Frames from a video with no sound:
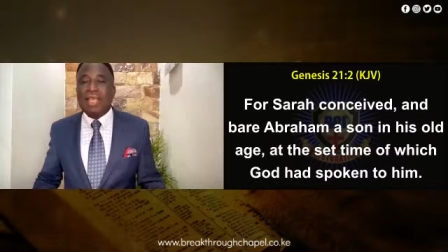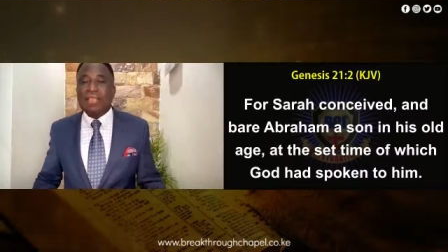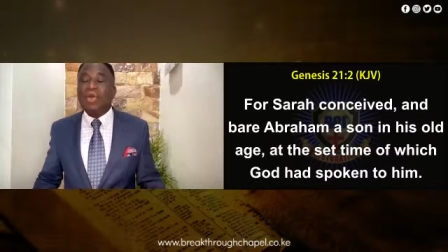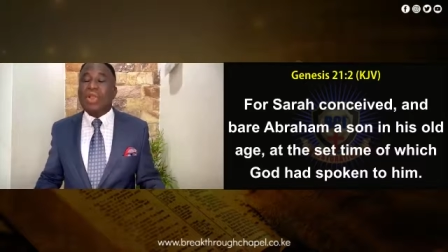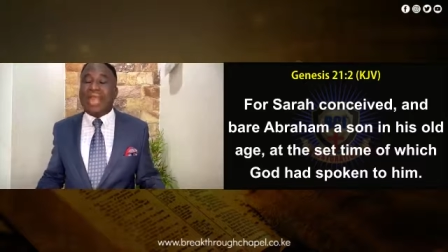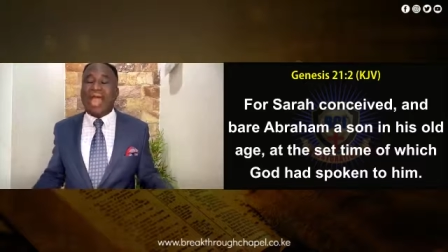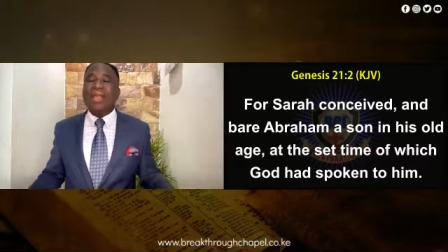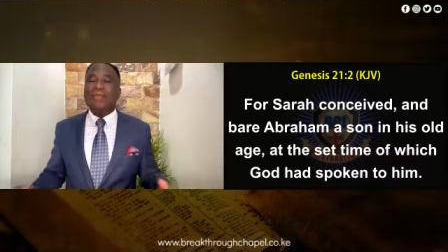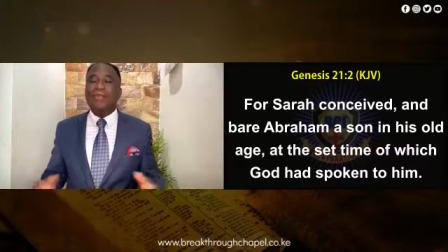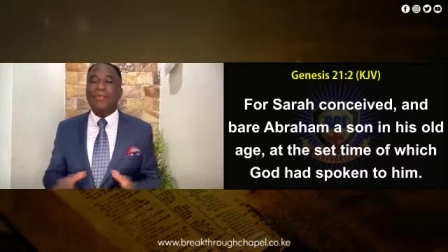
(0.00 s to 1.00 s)
Your
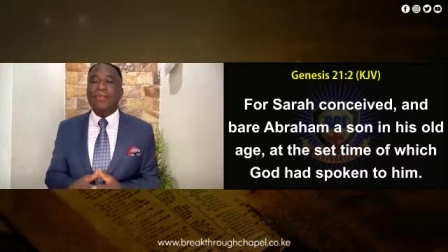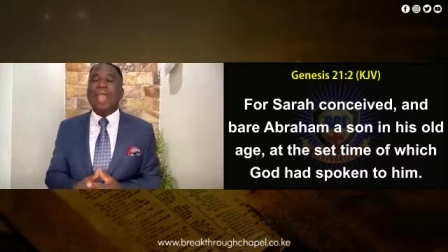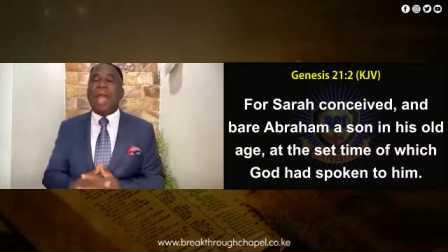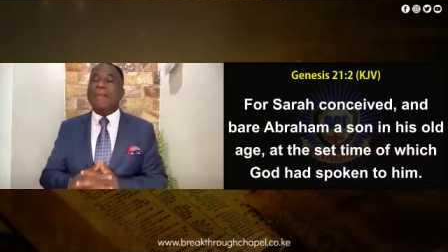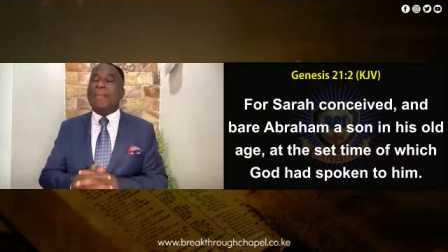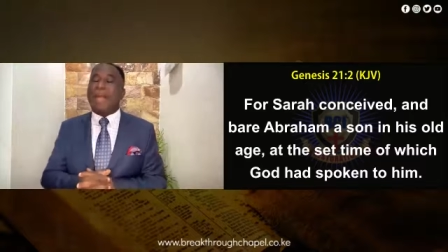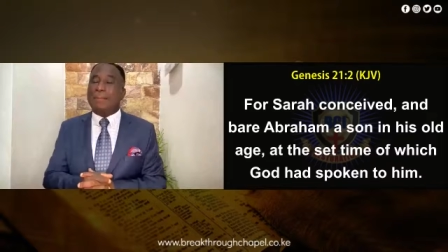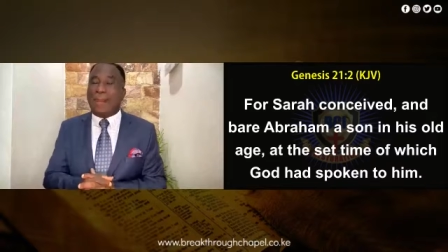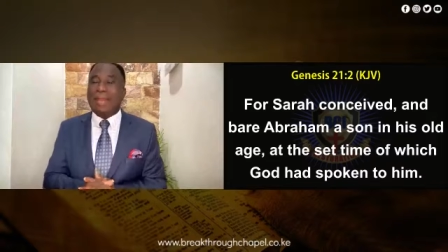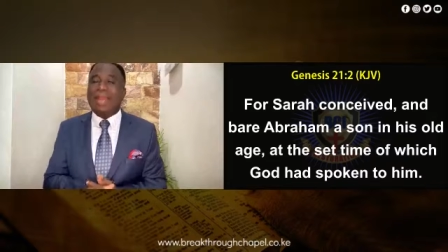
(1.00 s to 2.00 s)
life will be
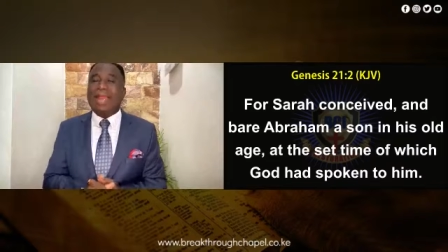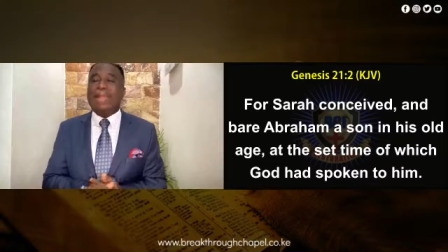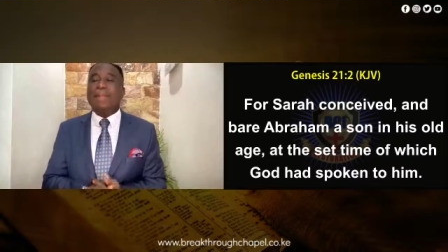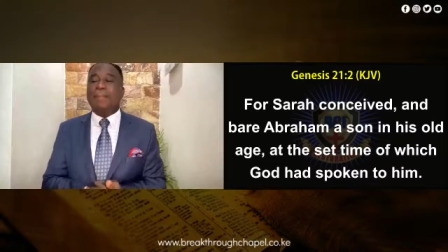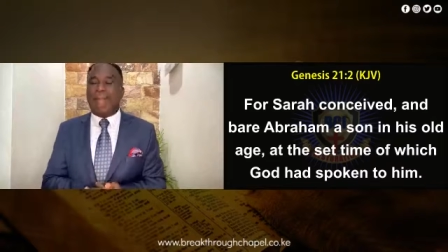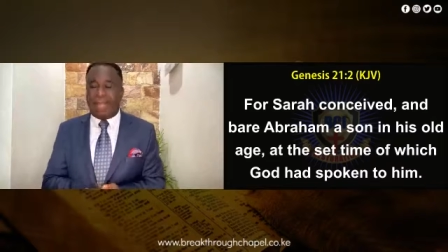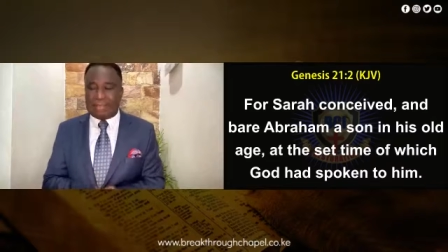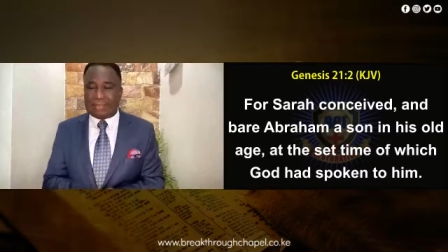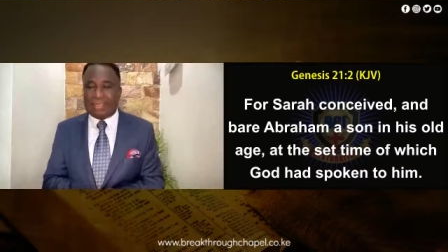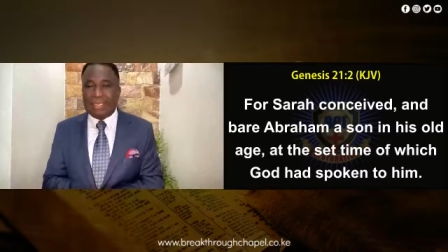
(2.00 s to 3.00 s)
abundantly
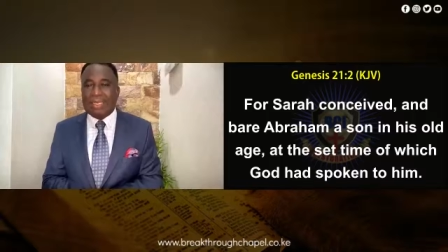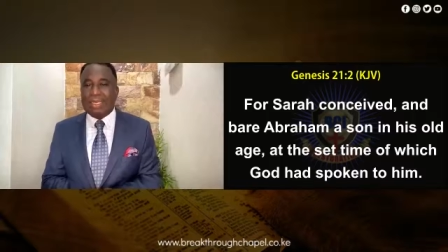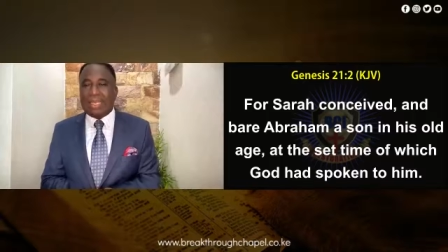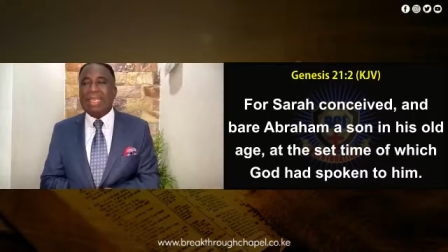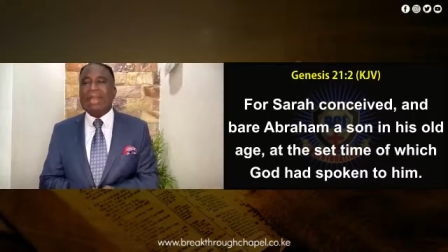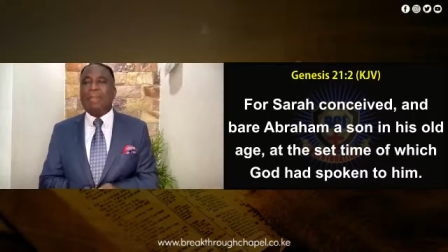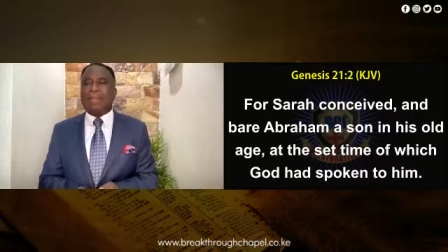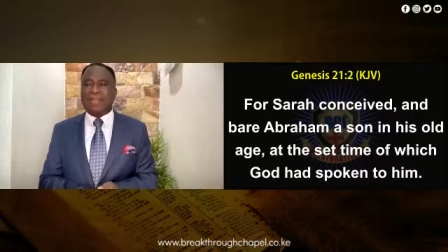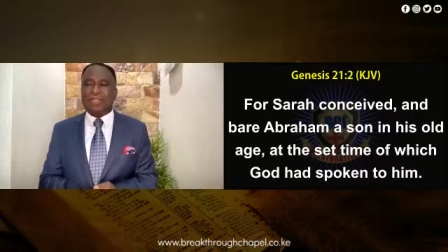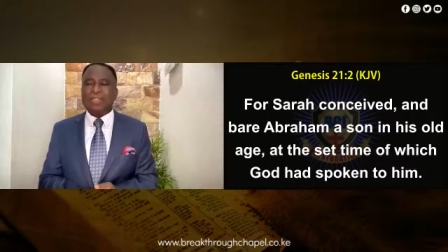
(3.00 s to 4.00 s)
blessed in the
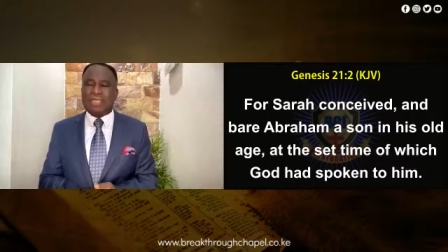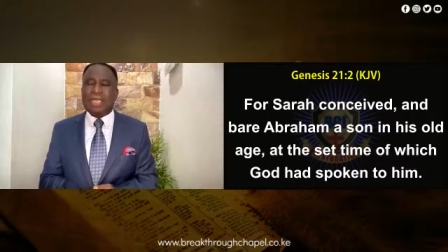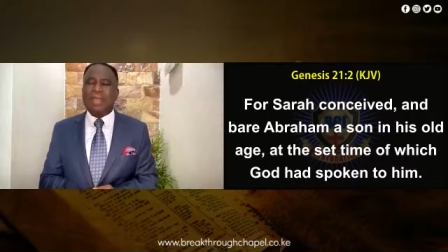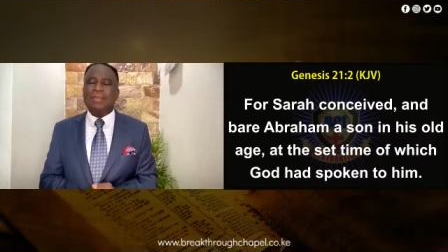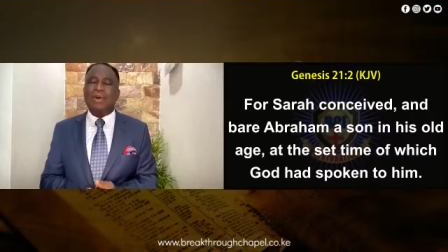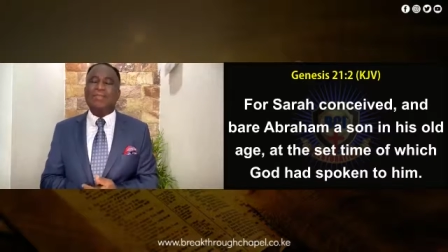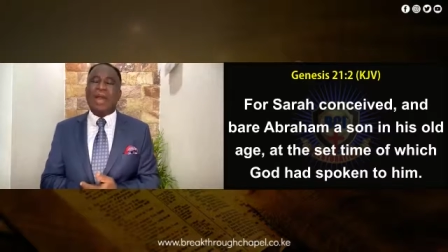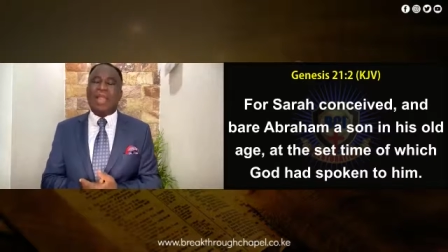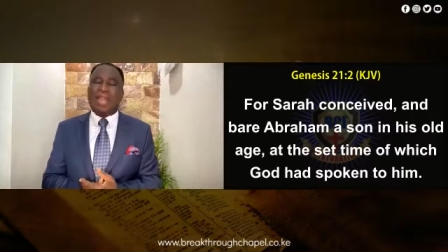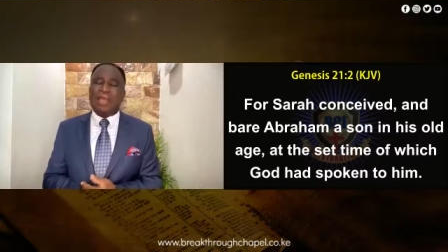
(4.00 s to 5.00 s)
precious name of
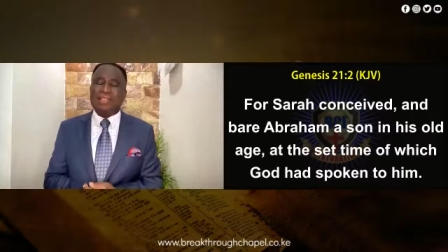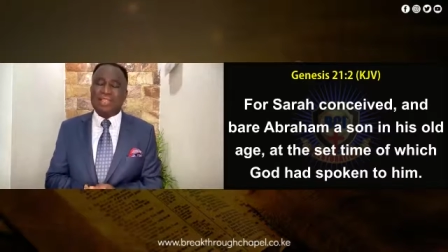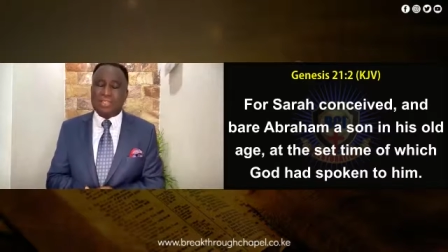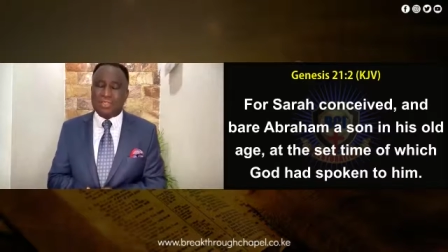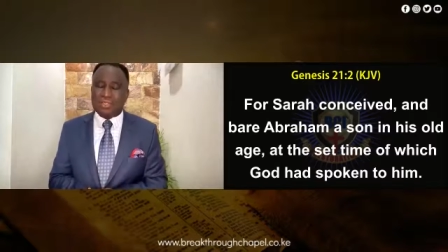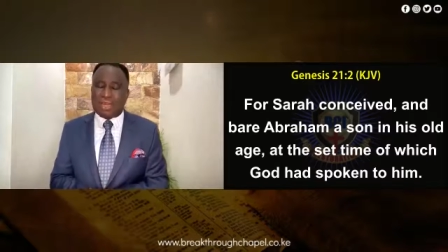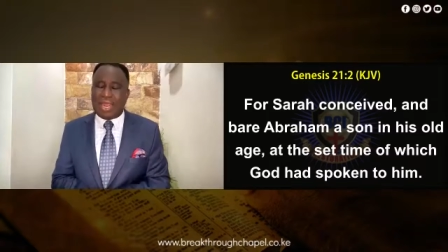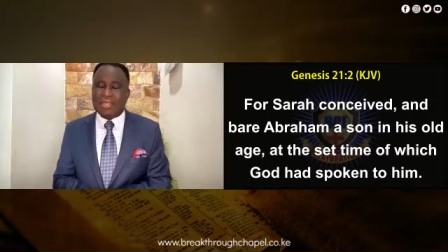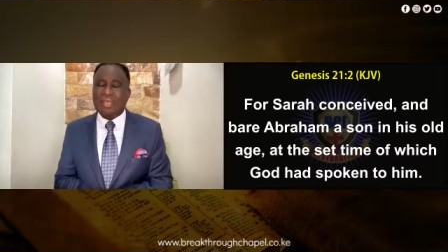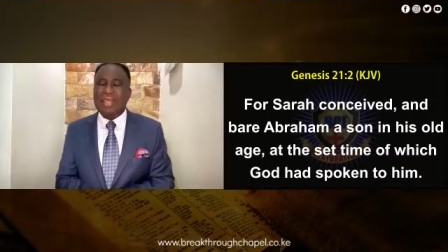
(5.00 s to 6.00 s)
our Lord Jesus
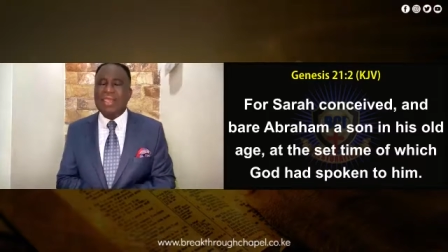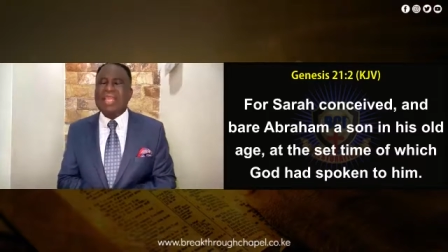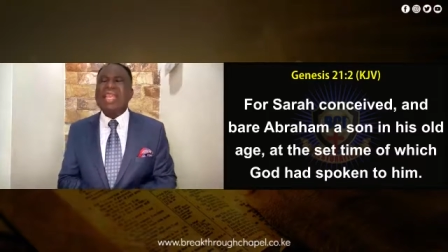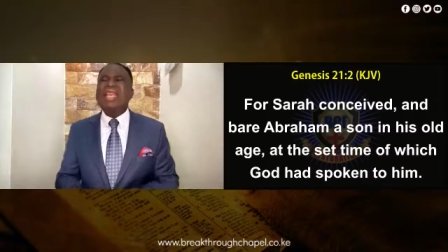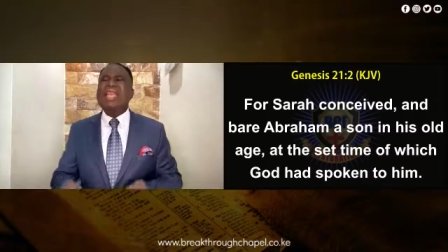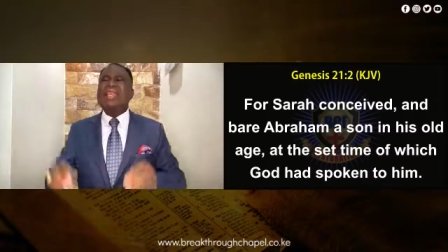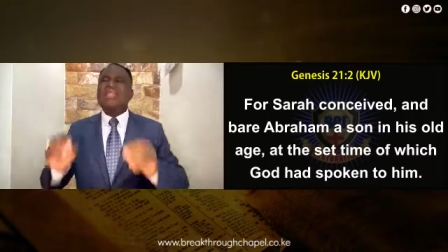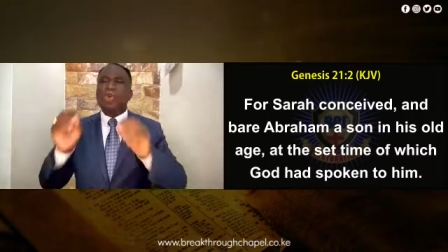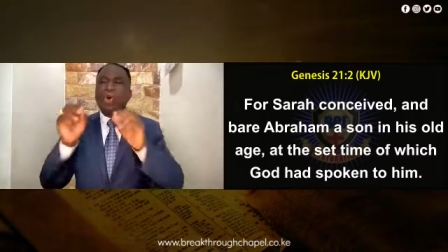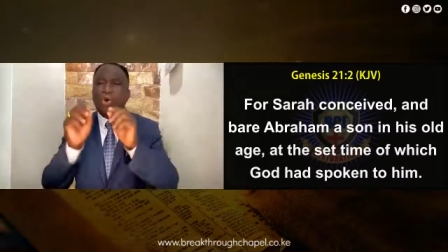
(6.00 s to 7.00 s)
Christ in
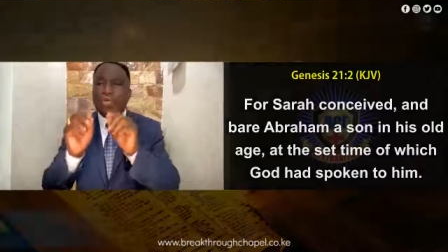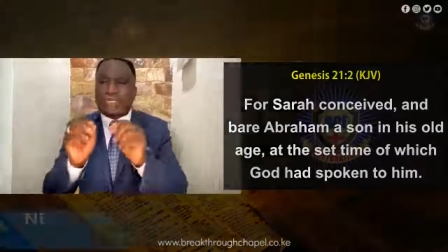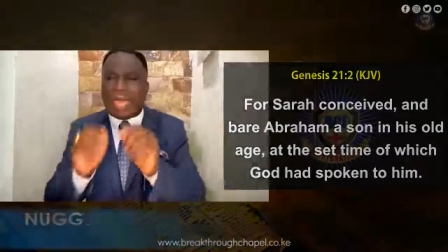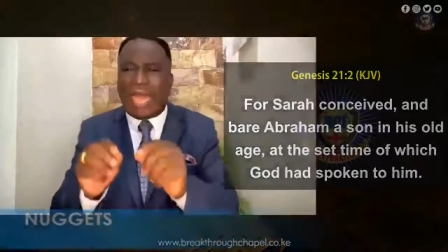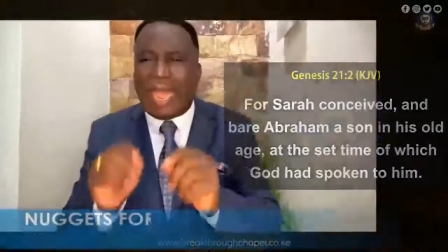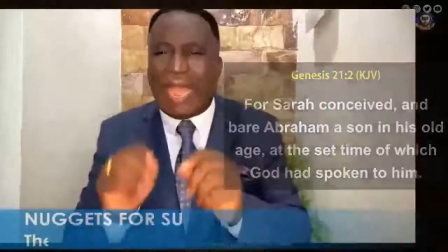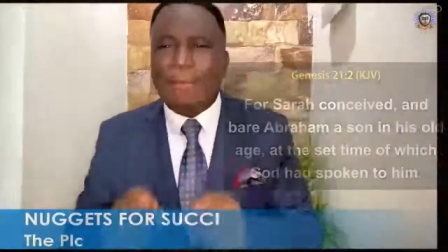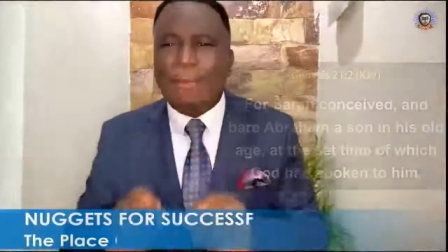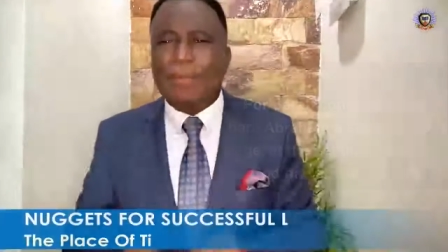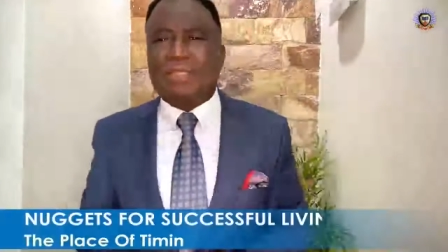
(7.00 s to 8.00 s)
his own
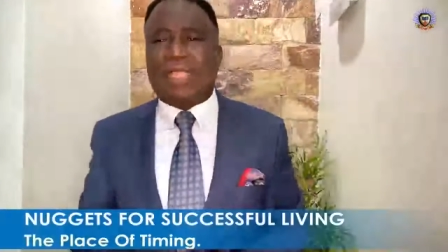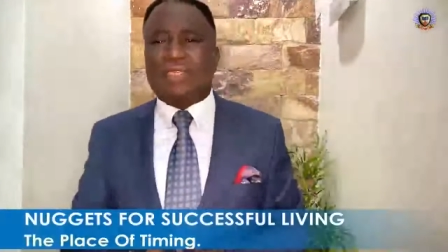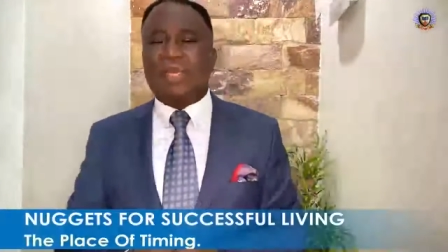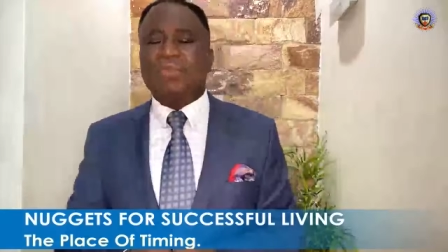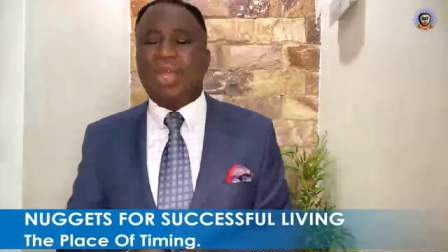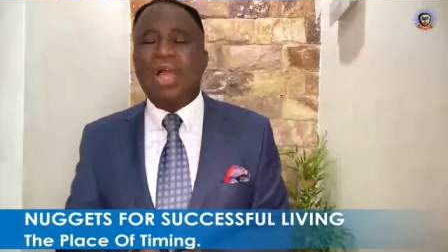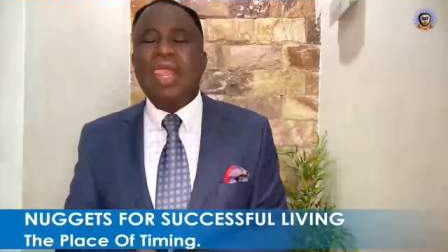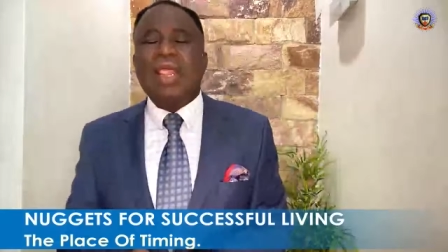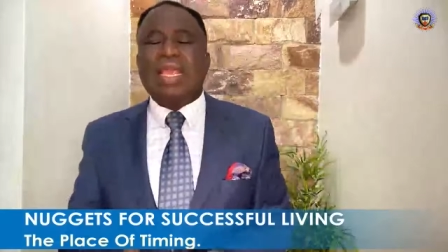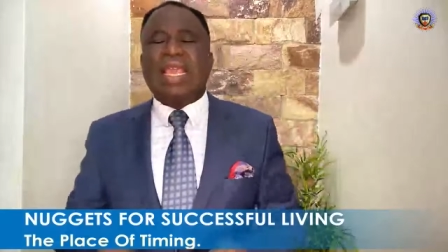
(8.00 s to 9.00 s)
time. Post that scripture
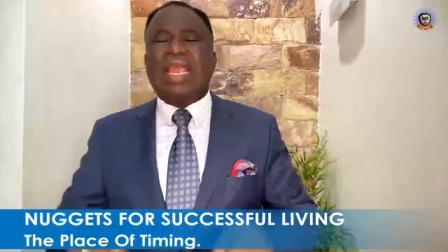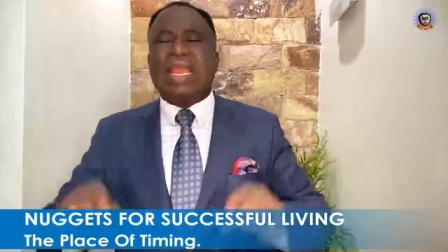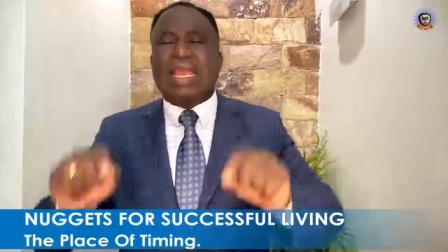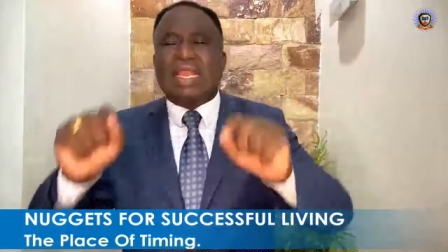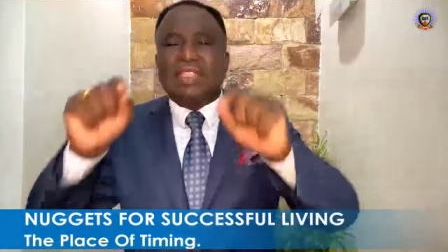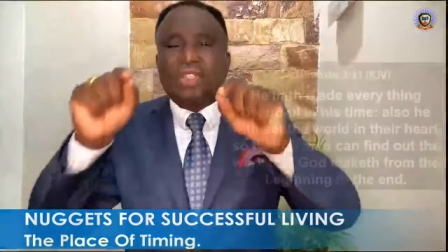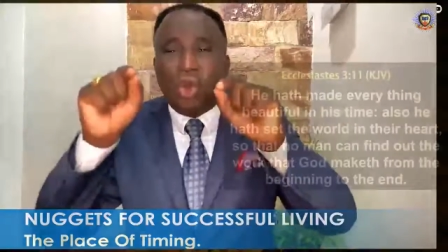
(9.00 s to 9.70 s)
in his